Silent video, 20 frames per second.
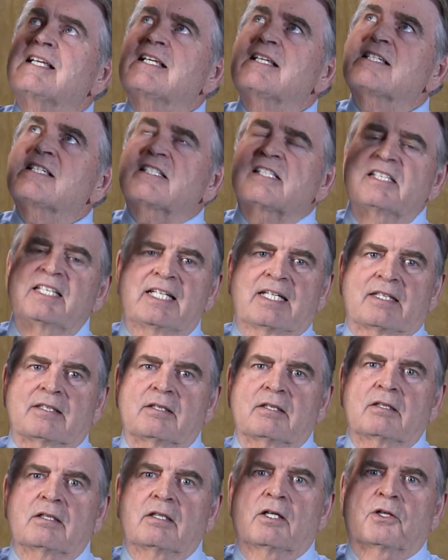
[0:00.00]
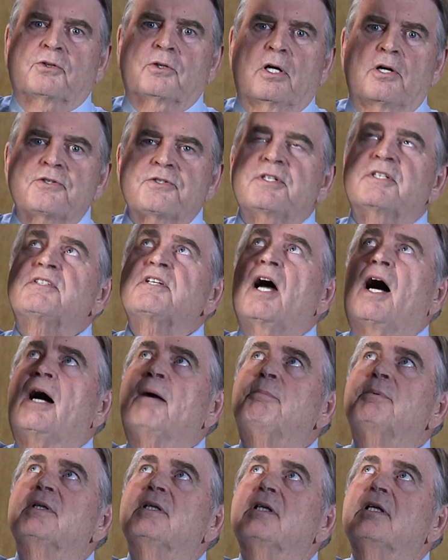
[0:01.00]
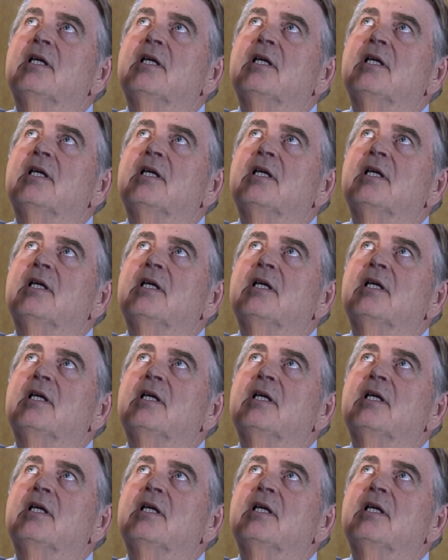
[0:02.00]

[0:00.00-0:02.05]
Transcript: slit across the top